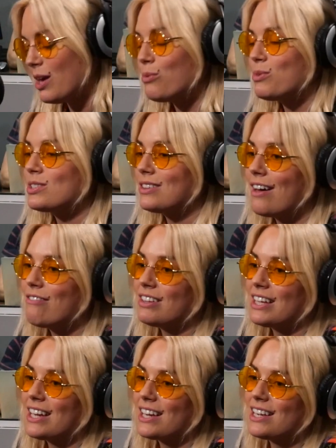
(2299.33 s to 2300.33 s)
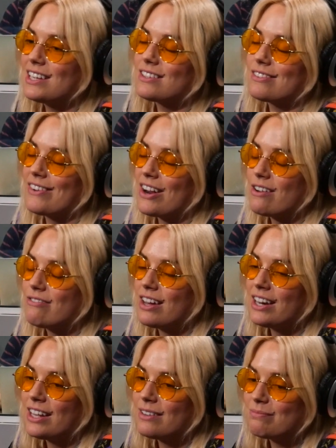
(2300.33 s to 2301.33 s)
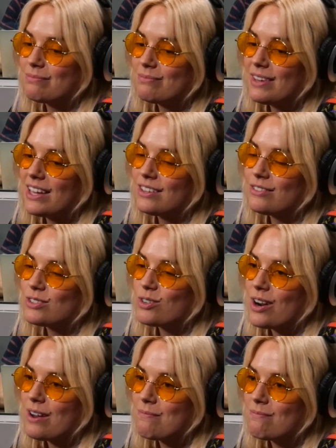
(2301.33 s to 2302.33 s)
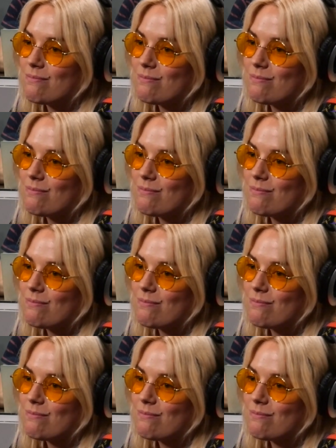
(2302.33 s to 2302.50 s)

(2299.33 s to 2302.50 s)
It was lovely. He is very funny. End of story.